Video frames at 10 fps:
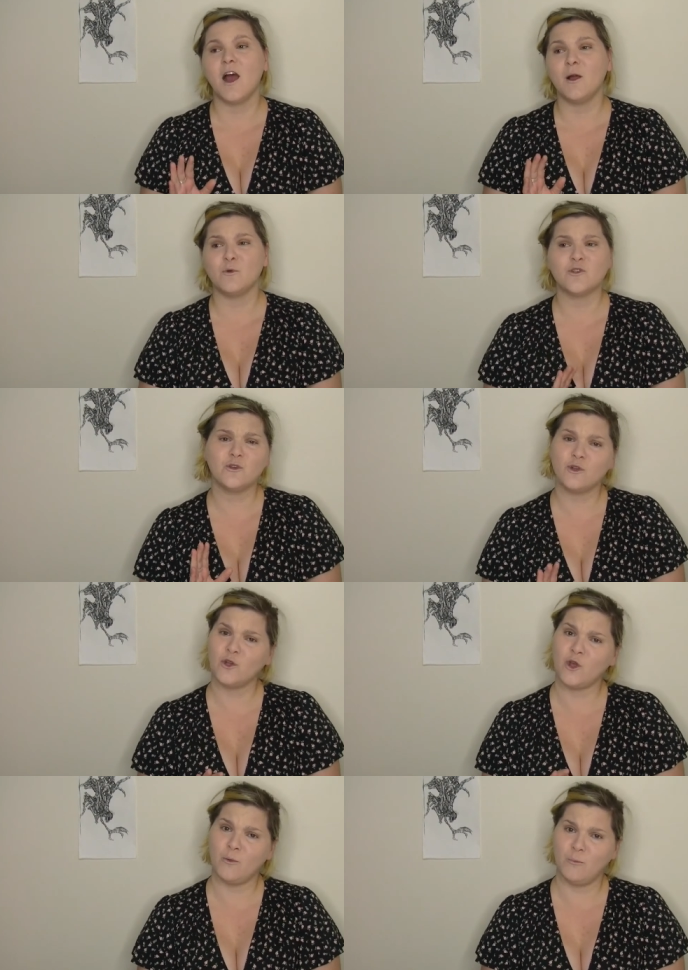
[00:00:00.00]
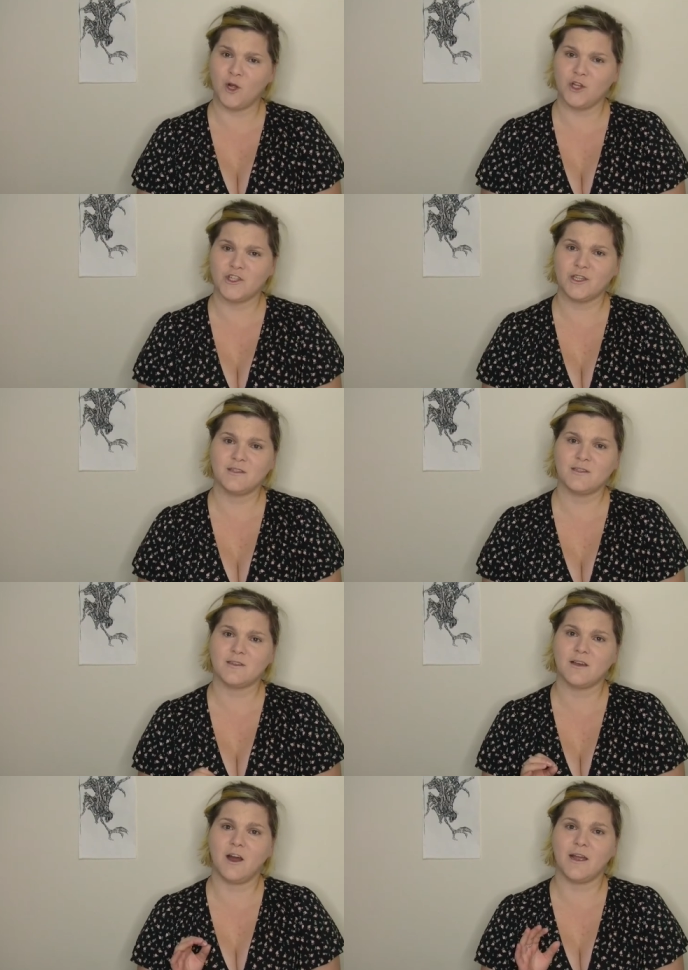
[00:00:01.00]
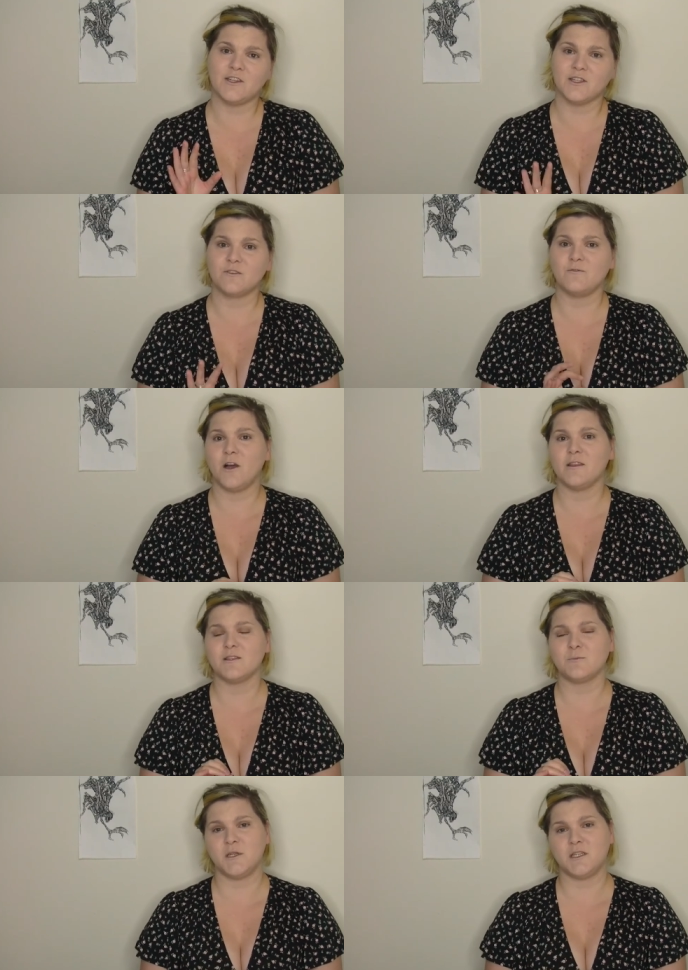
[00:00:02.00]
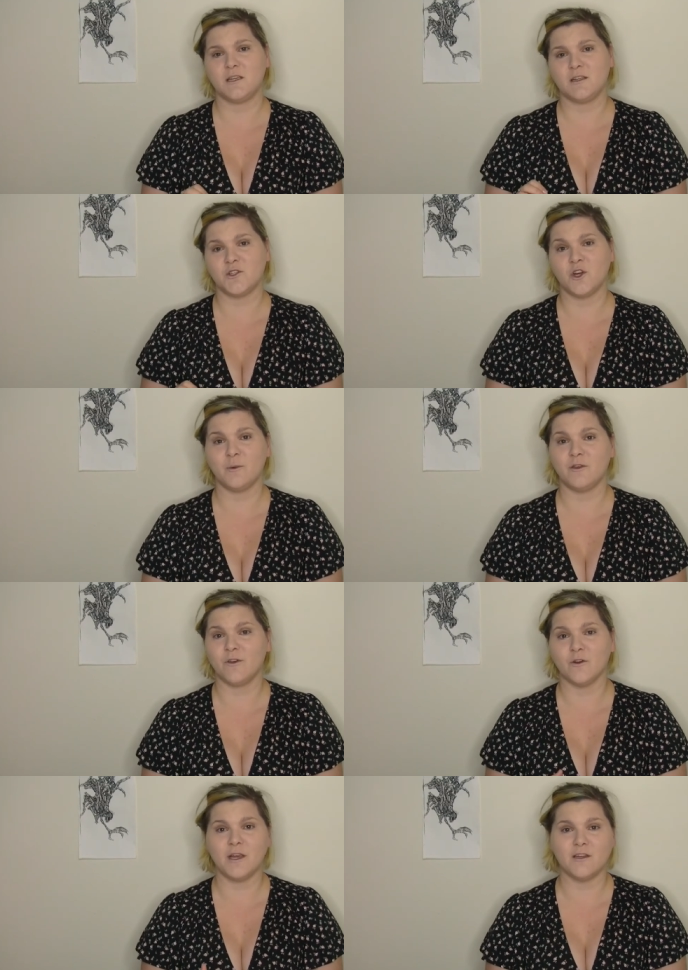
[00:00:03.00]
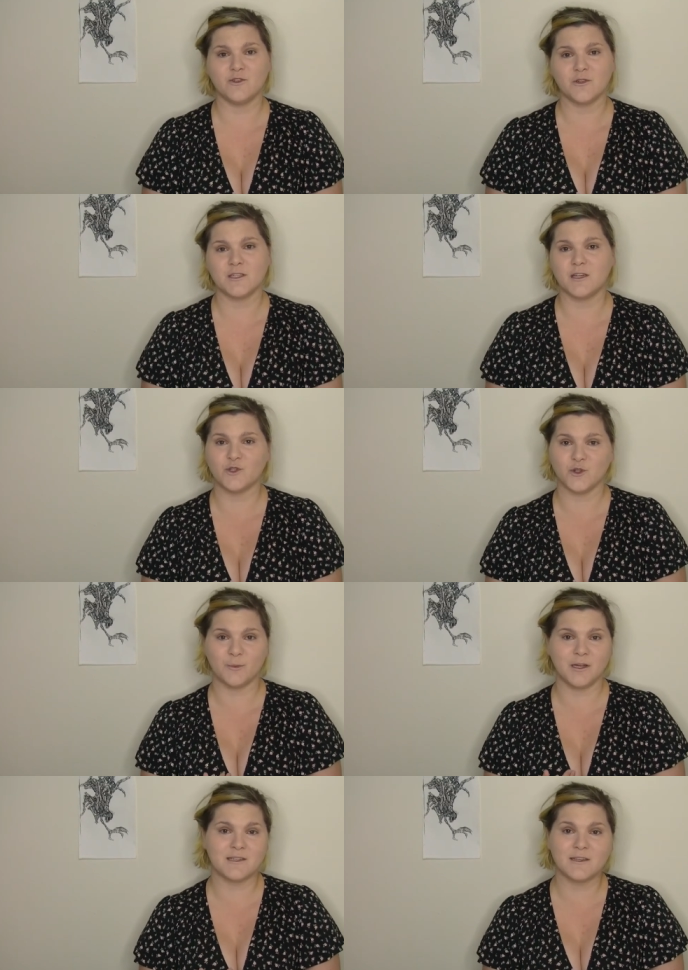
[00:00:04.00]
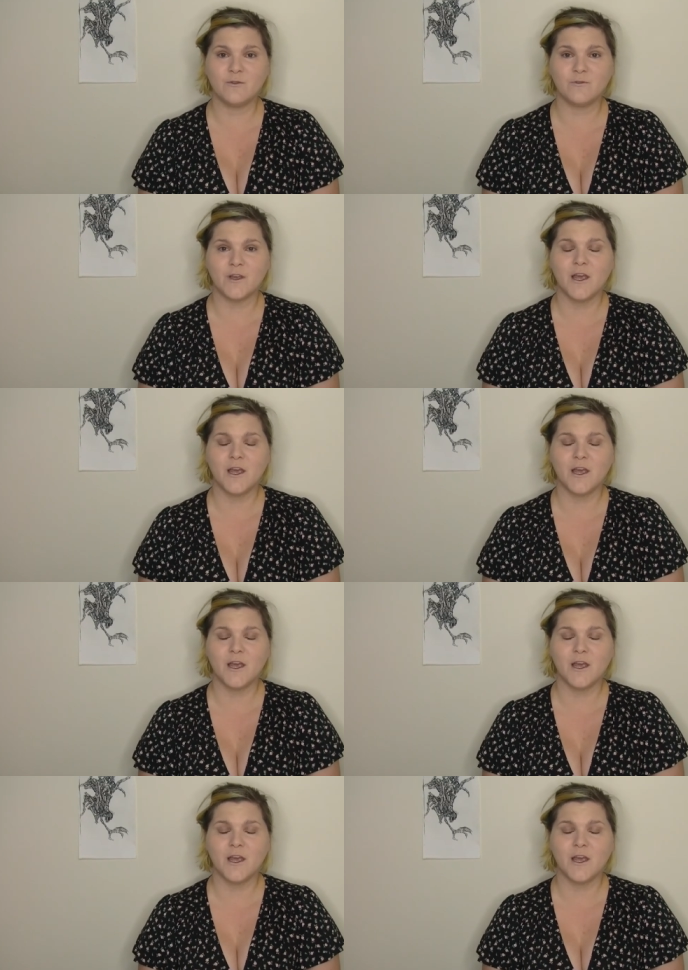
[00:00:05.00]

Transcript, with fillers: I'm also not a herbologist. I just find this particular topic very interesting to myself.